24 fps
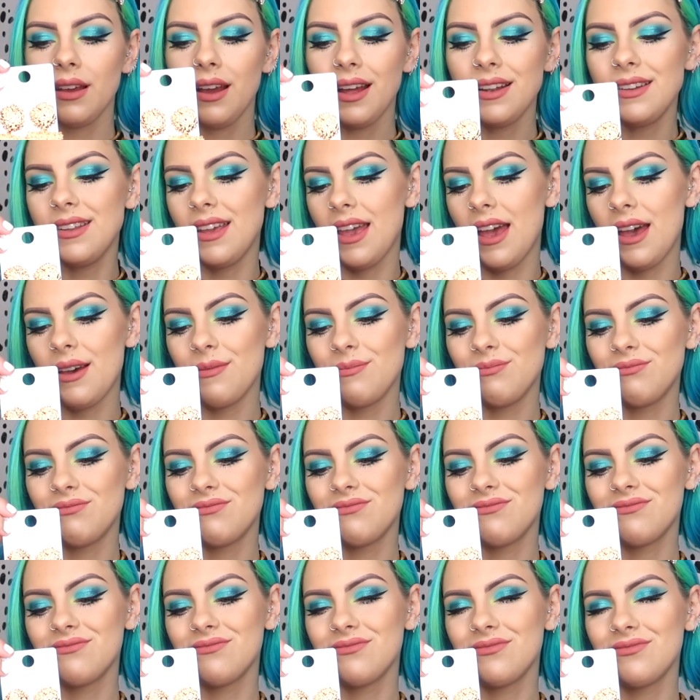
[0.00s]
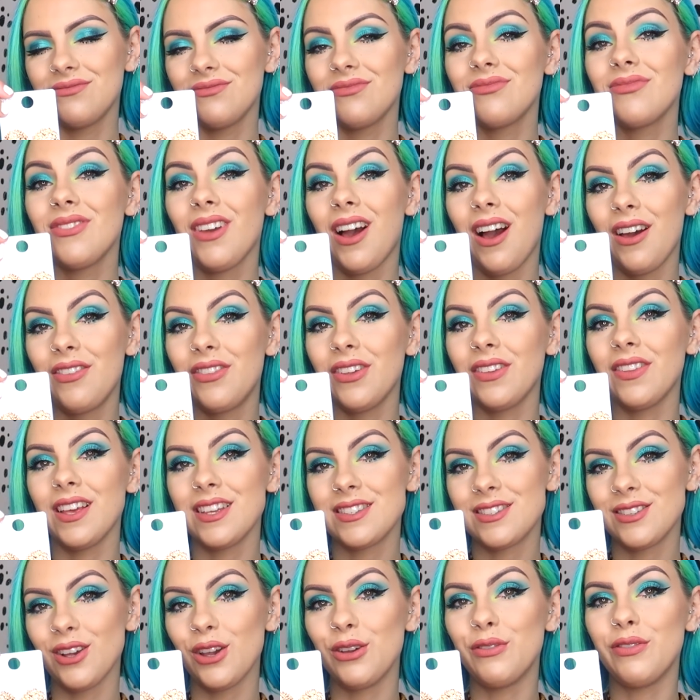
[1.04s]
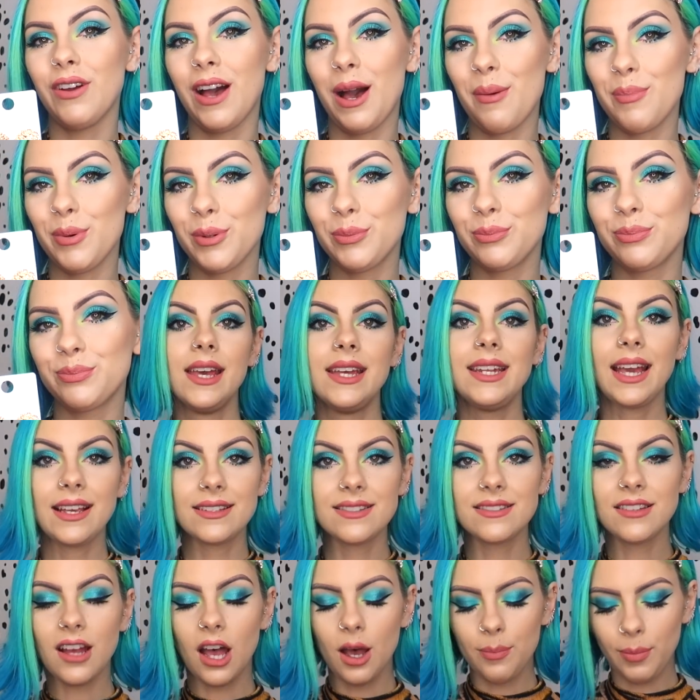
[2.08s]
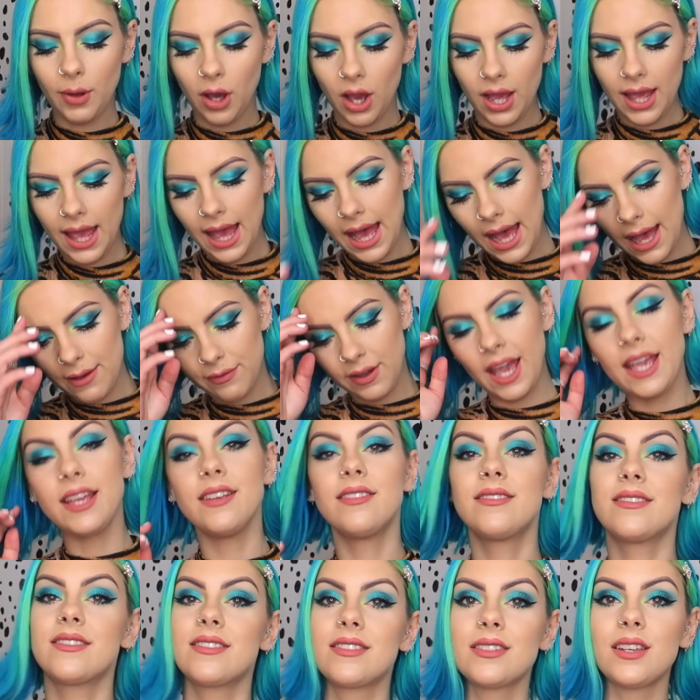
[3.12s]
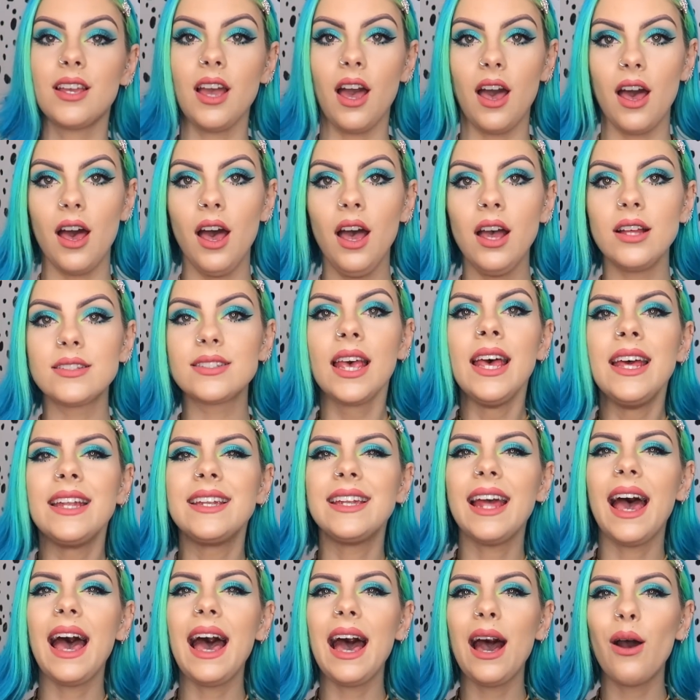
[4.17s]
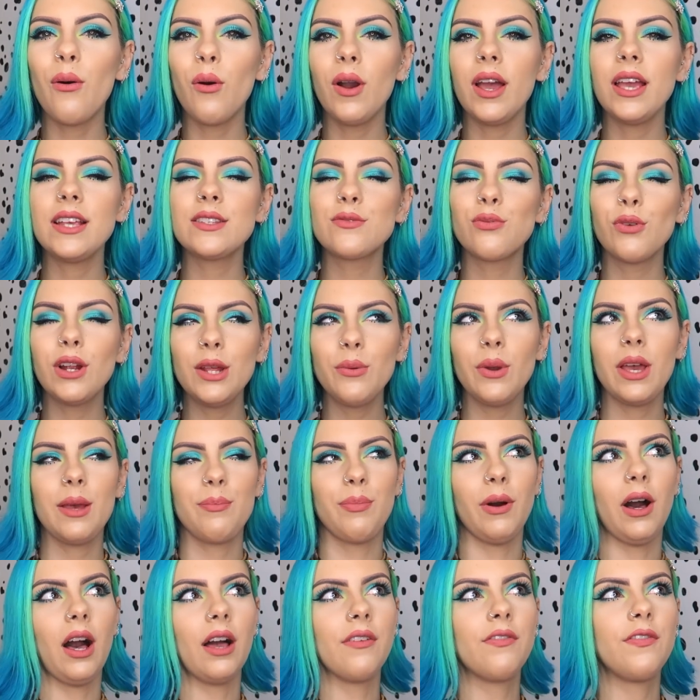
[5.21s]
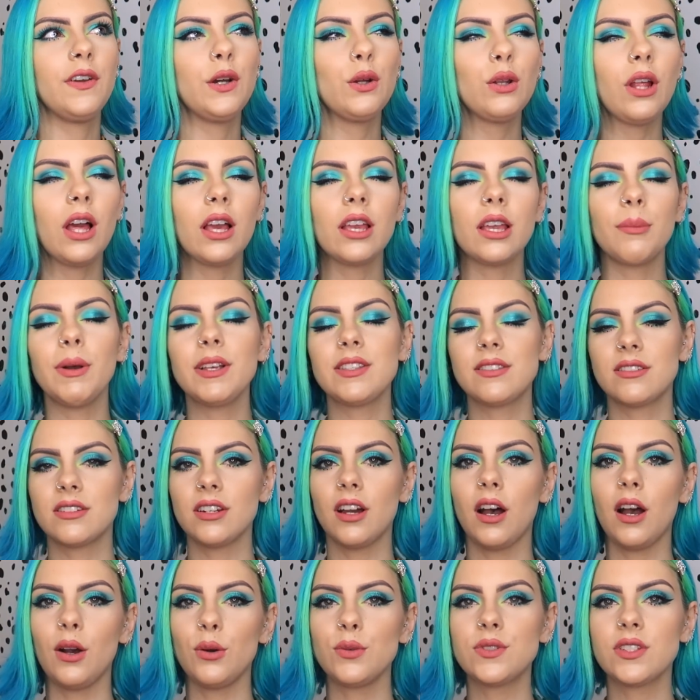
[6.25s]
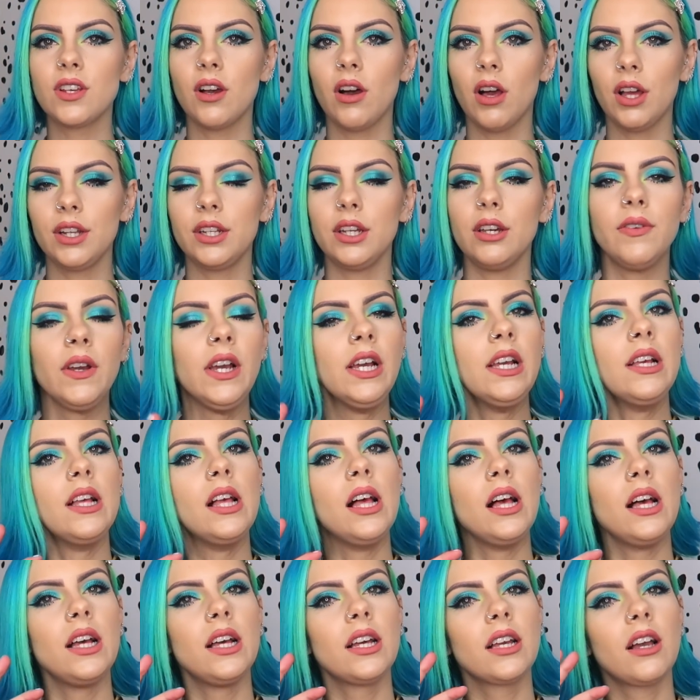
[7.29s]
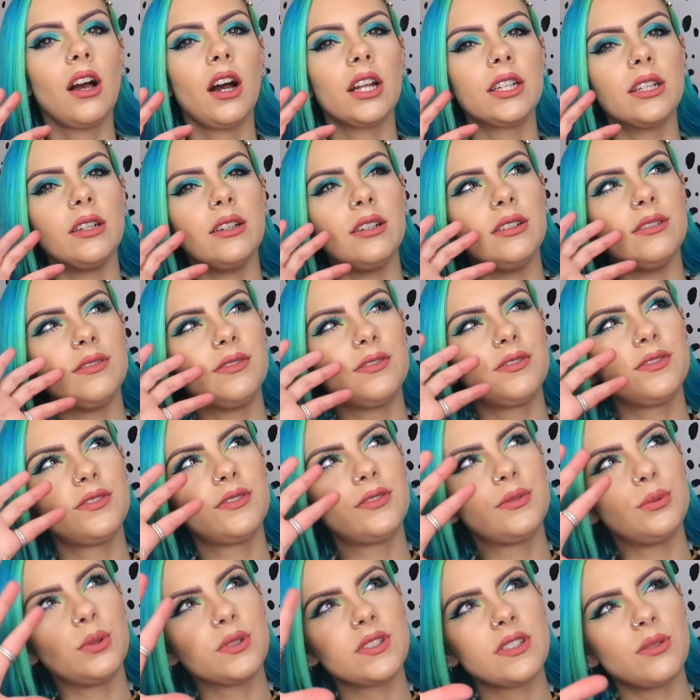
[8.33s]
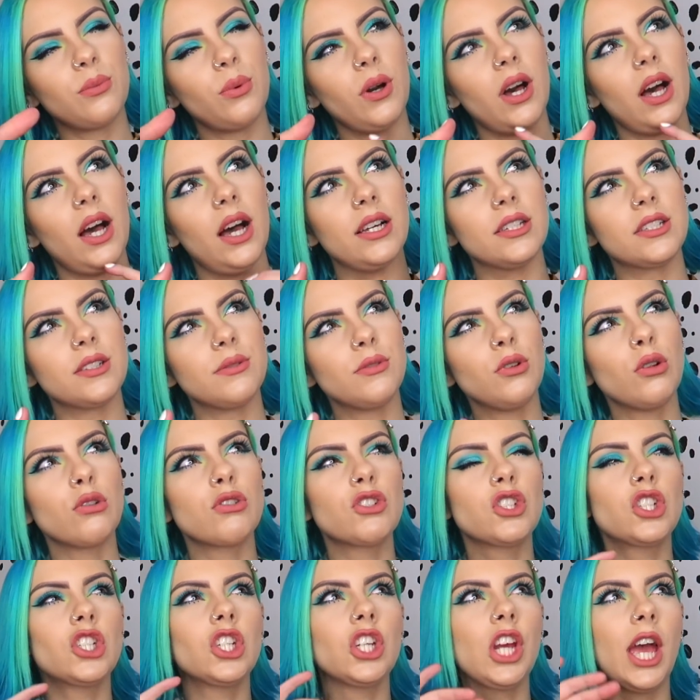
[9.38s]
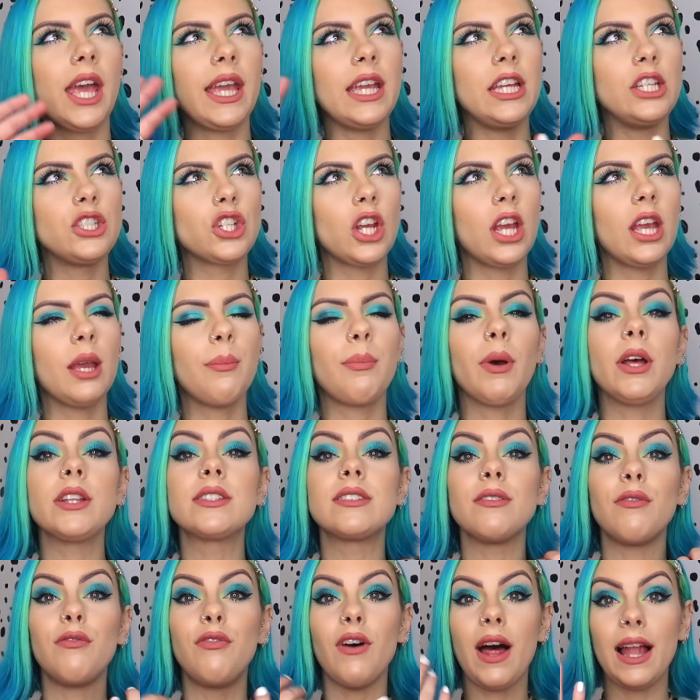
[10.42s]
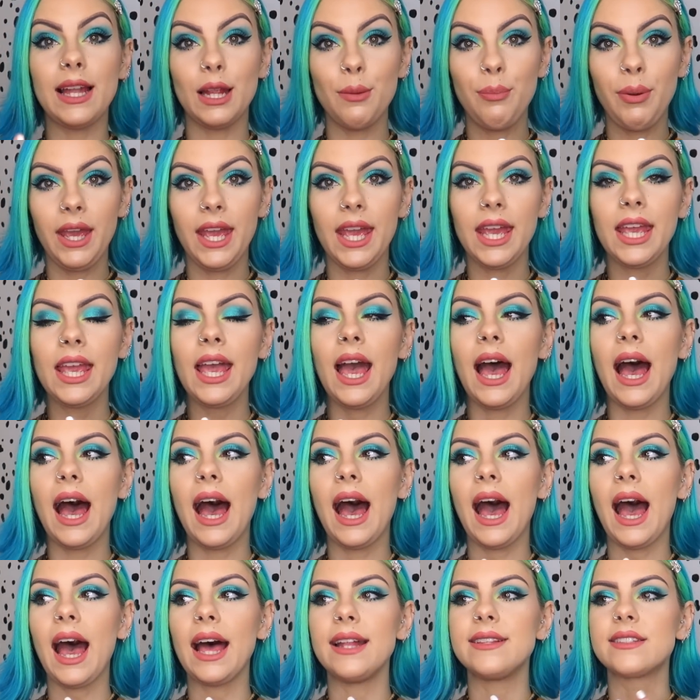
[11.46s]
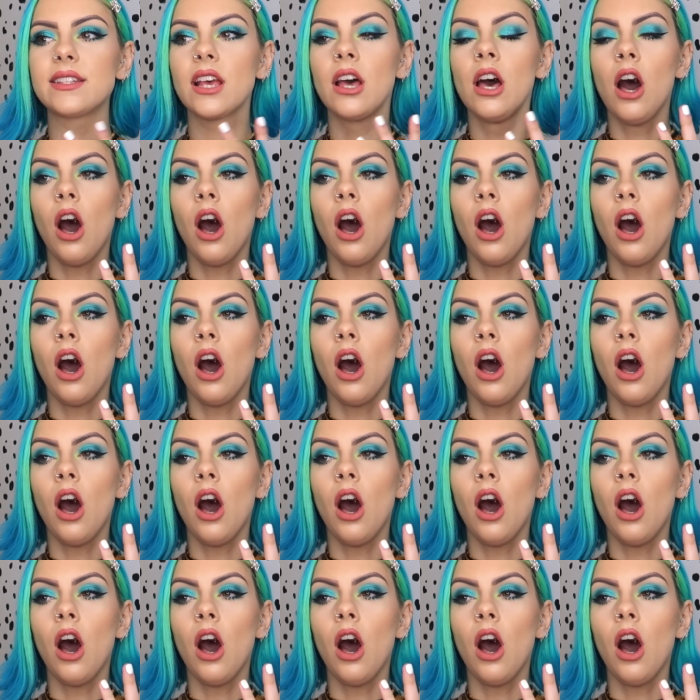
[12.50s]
And yeah, I think they're so fab. Next up, I have a skirt. Now, it's really weird, but I feel like my style's kind of, what's the word? Not changing, but developing. And